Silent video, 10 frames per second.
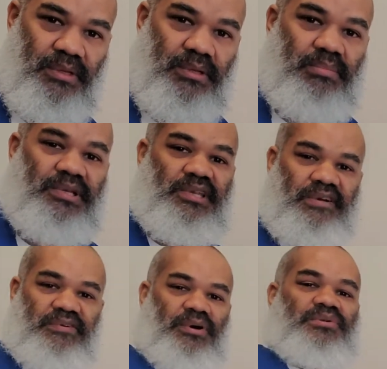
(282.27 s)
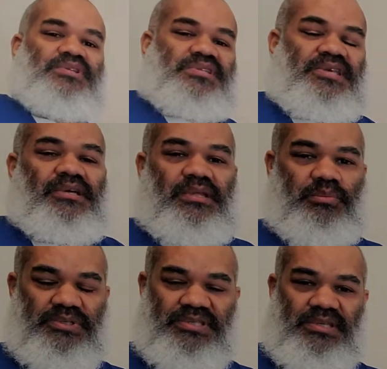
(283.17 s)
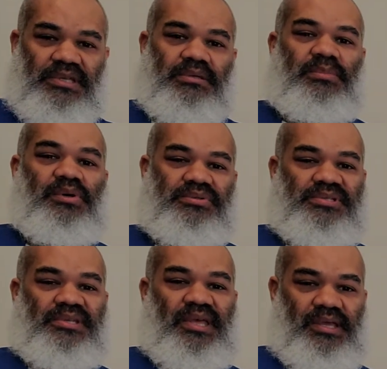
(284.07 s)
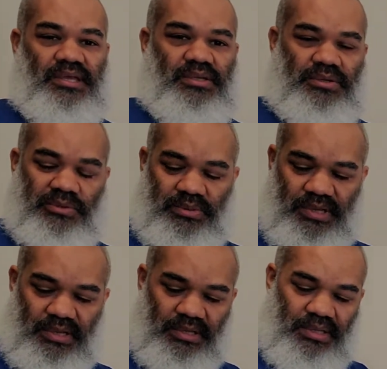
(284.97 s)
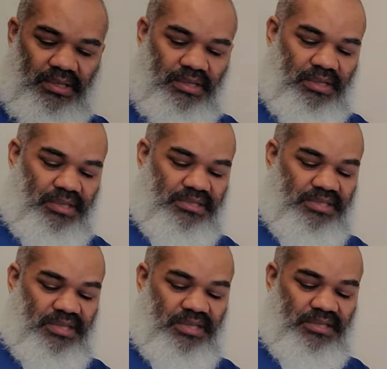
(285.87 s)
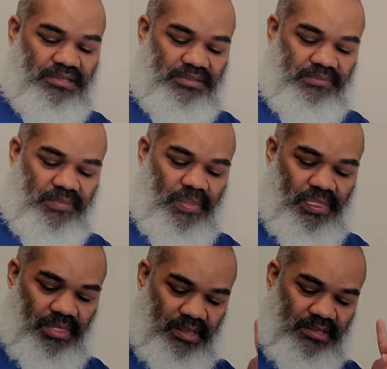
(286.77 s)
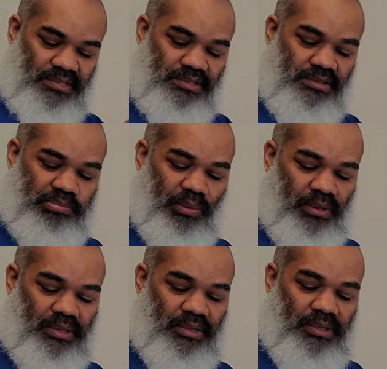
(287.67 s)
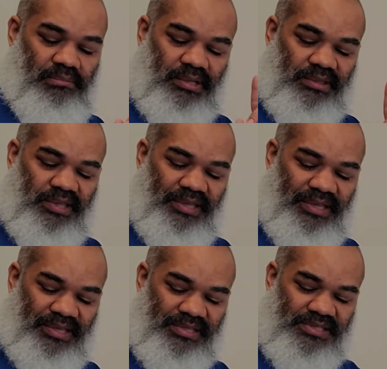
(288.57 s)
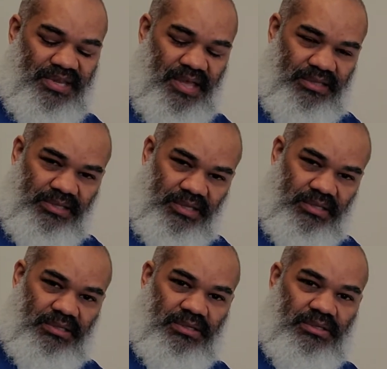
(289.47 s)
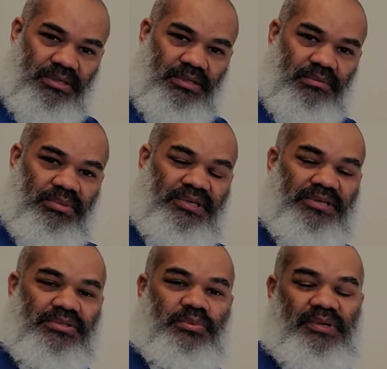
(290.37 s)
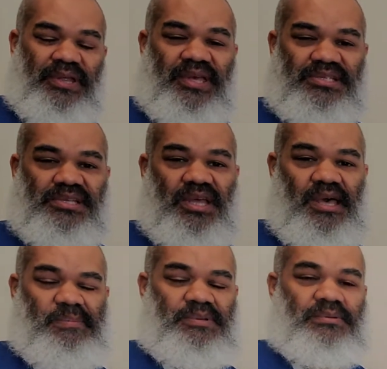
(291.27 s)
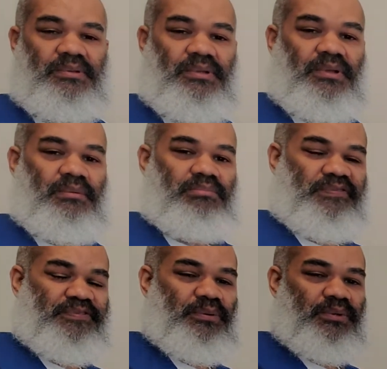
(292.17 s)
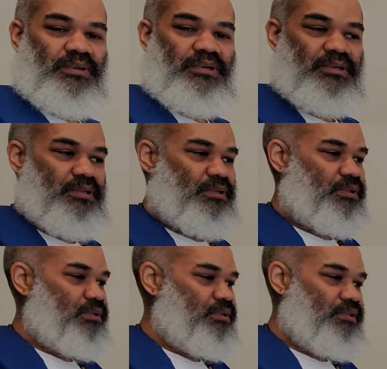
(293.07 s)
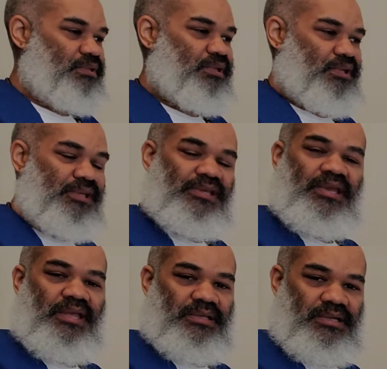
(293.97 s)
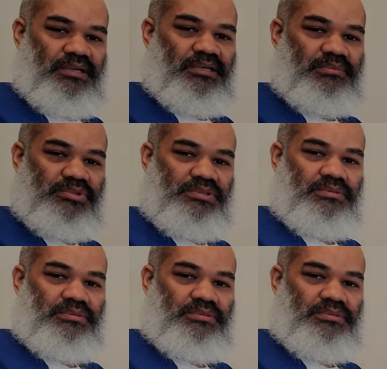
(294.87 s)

but never on the scale that we're seeing them on today. Okay, it says, and this is the point, but the end is not yet, because what has to happen before the end comes?